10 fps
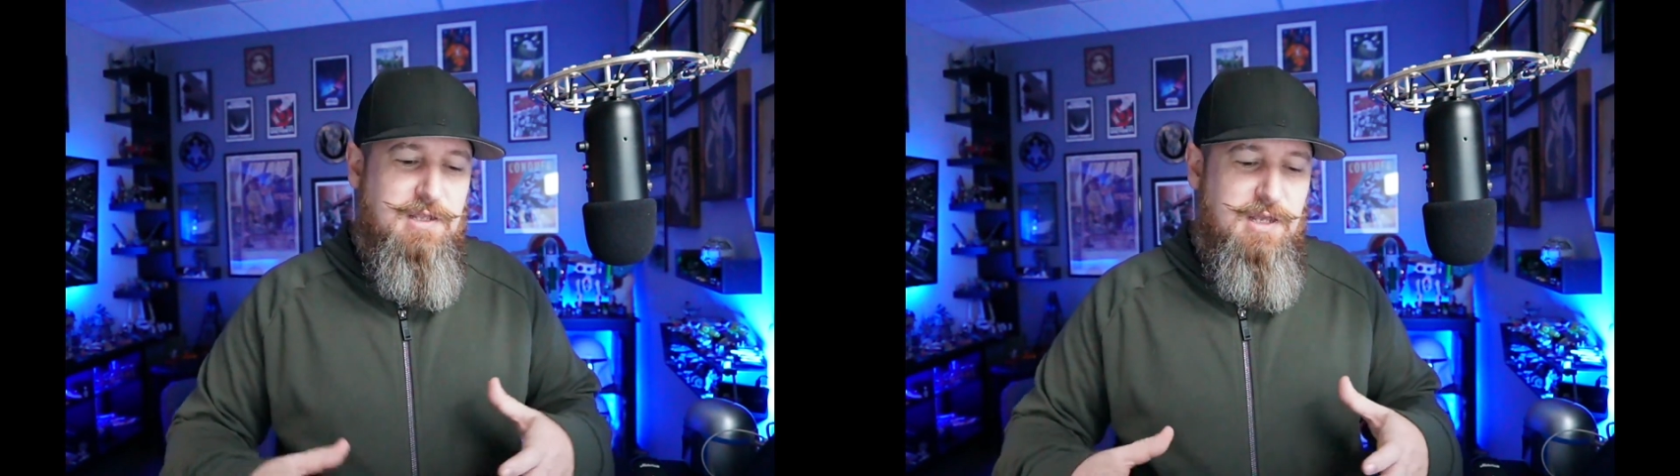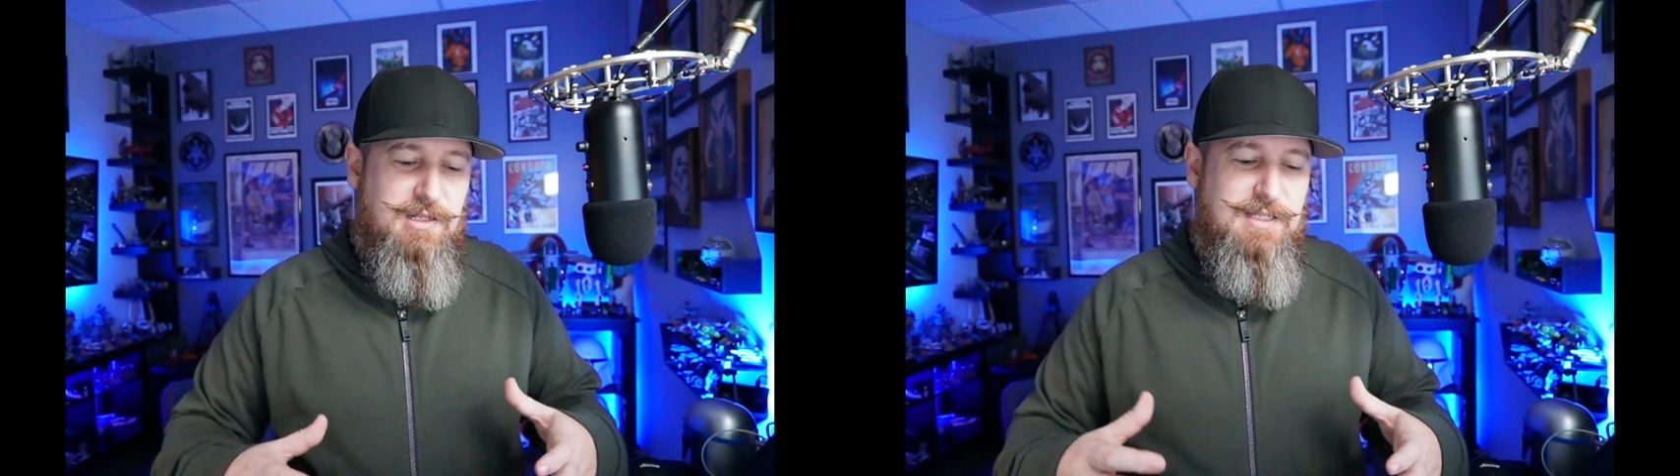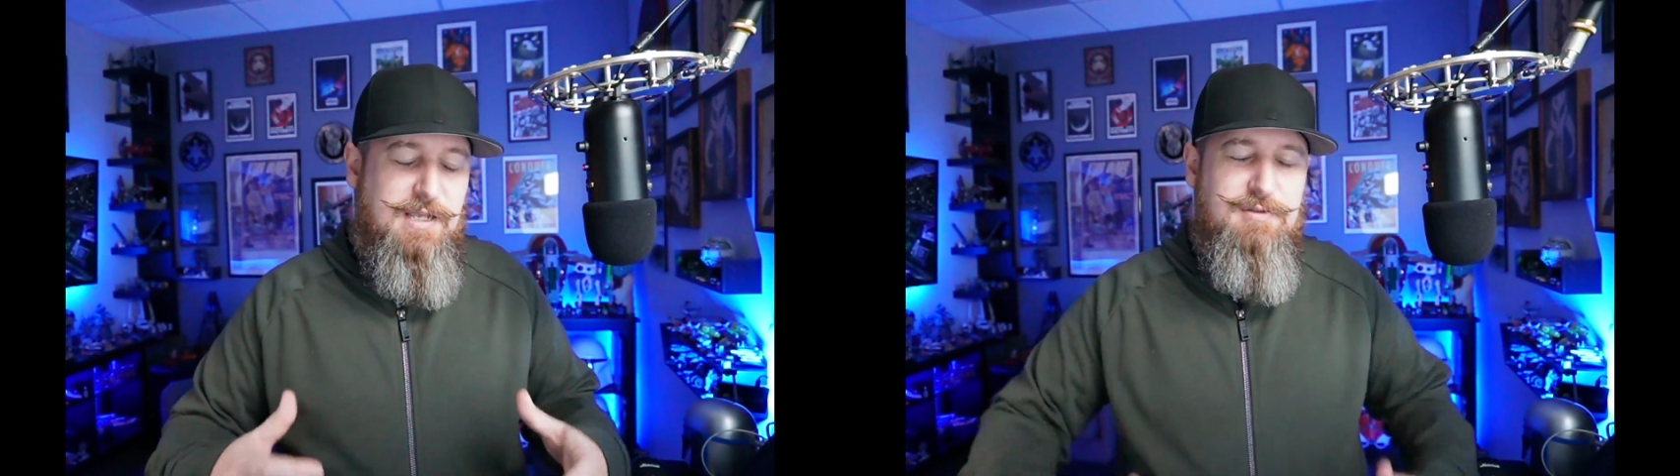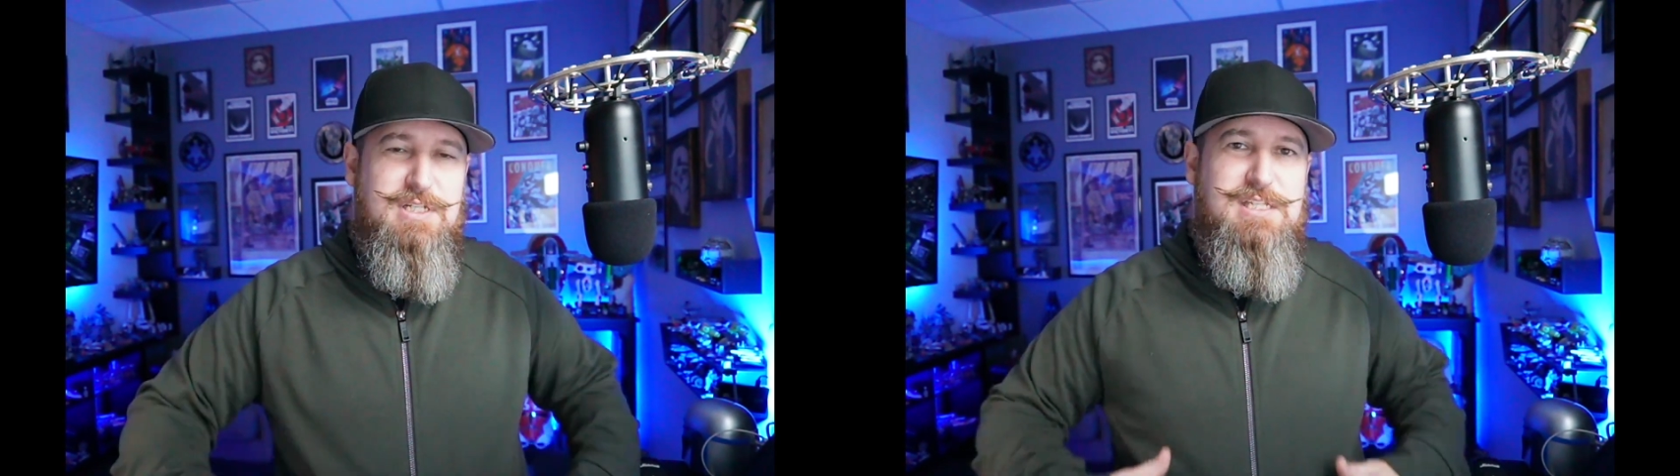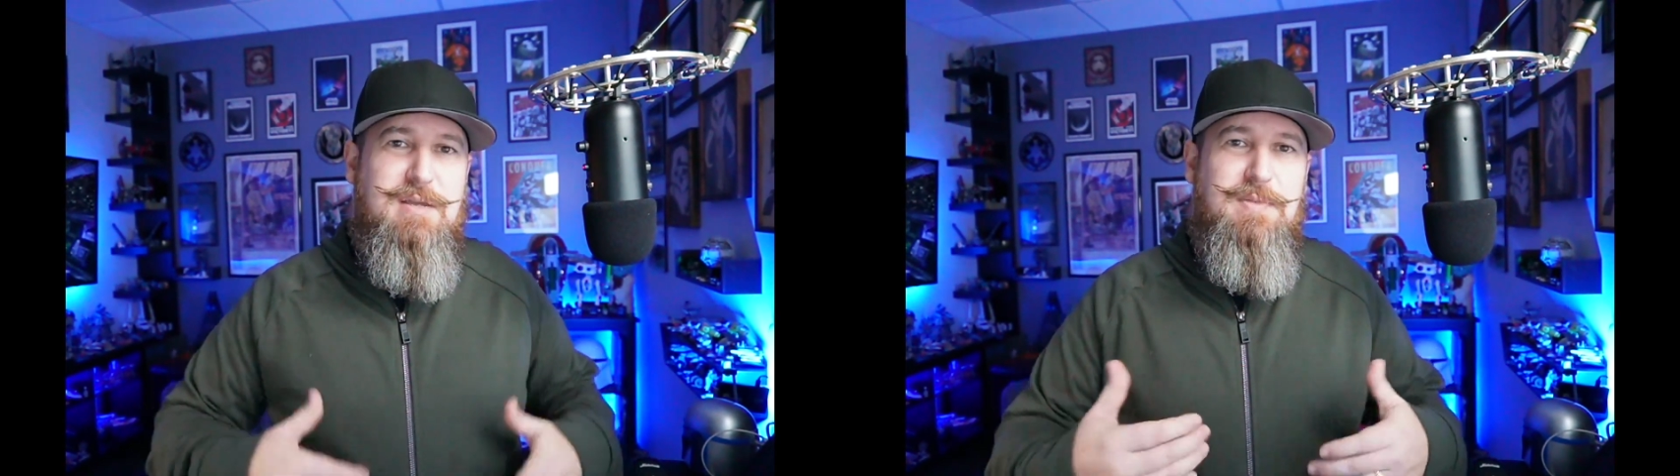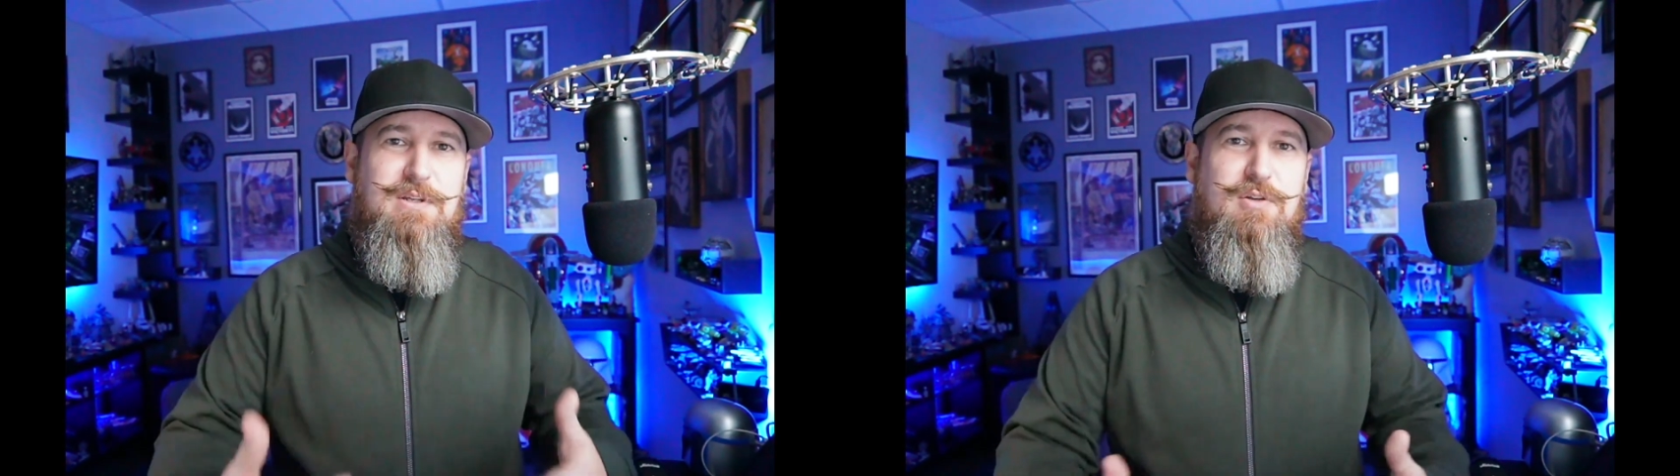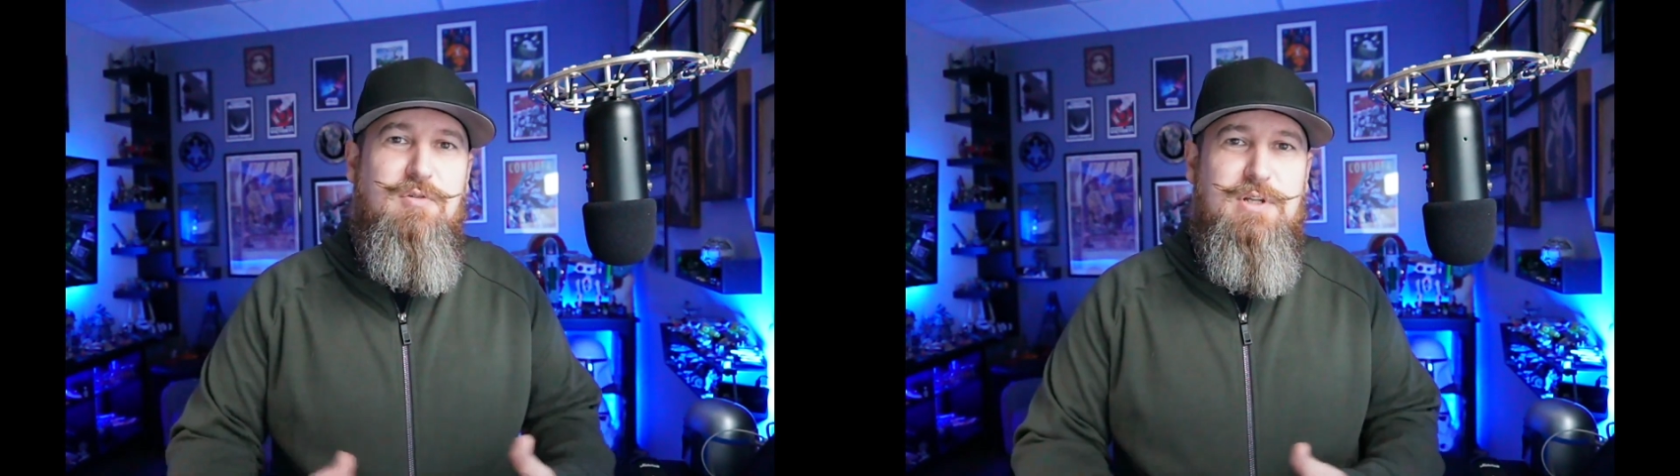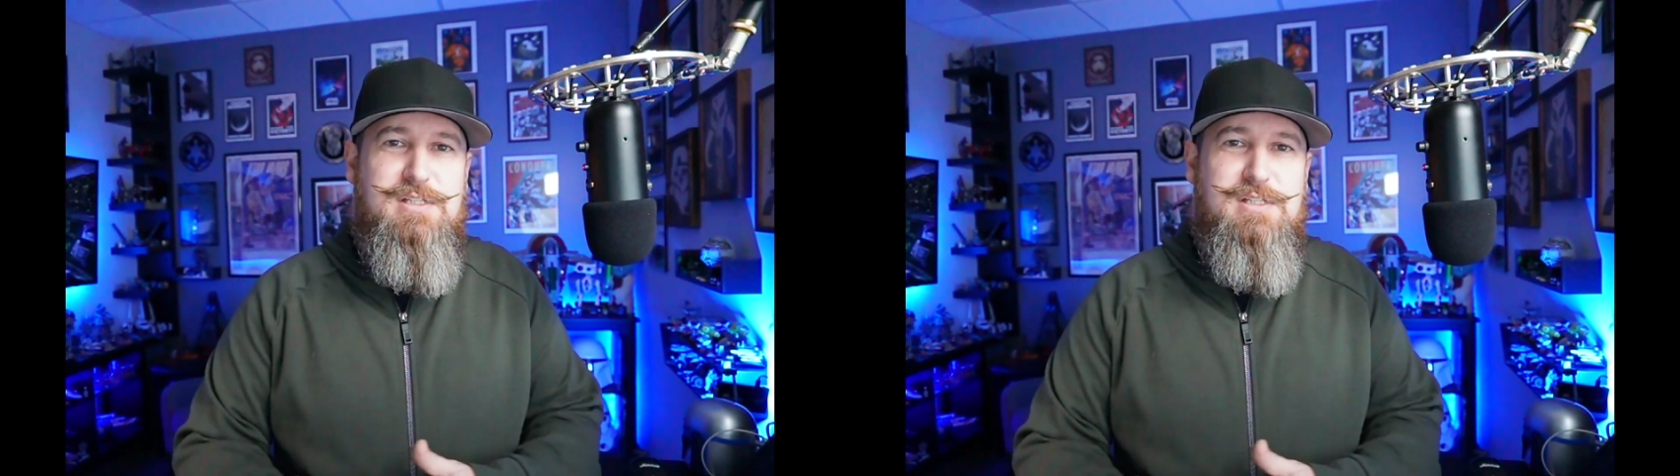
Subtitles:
allow you to step into who it